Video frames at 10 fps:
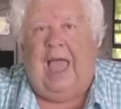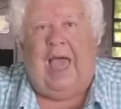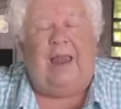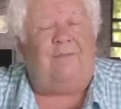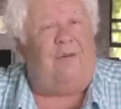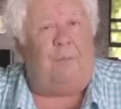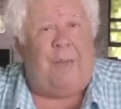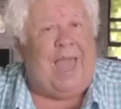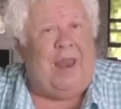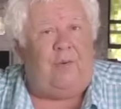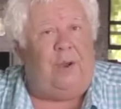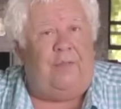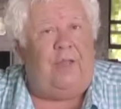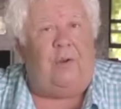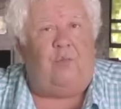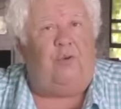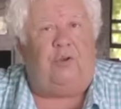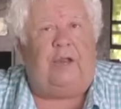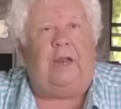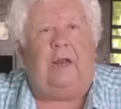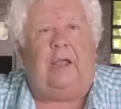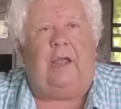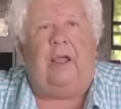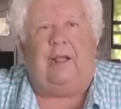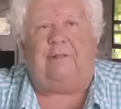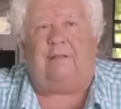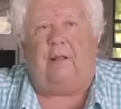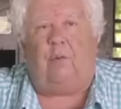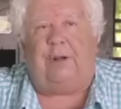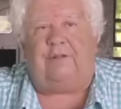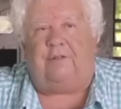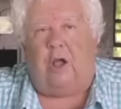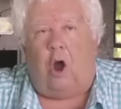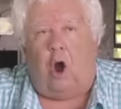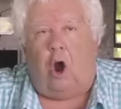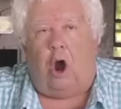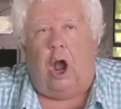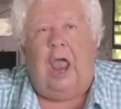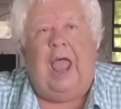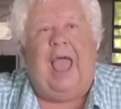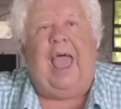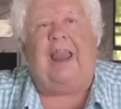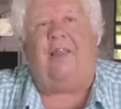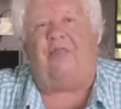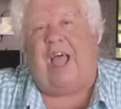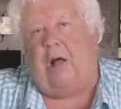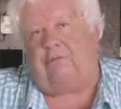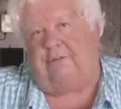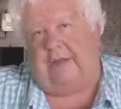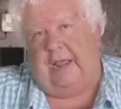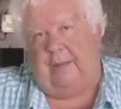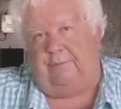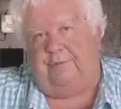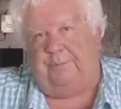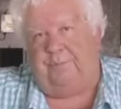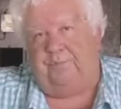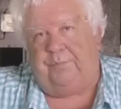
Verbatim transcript: out of a battery that routinely accelerates a car at 1,000 amps.